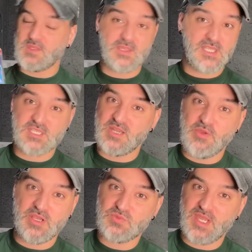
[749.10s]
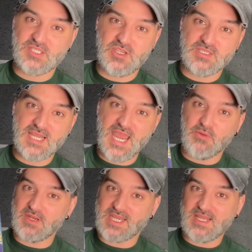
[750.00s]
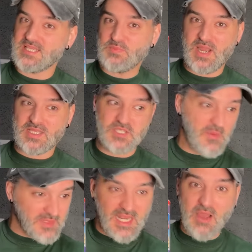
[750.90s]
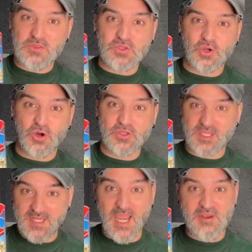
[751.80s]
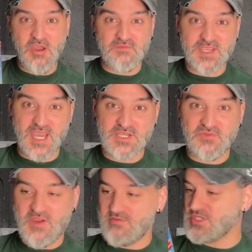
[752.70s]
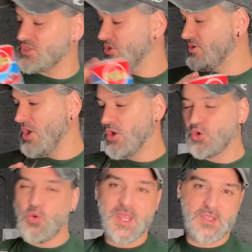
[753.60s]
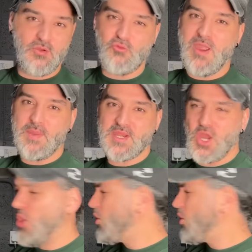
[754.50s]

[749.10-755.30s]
This is going to be on its way to you today. I'm going to get this packed up and get it out the door. You're going to get a notification very soon. Quick, rapid,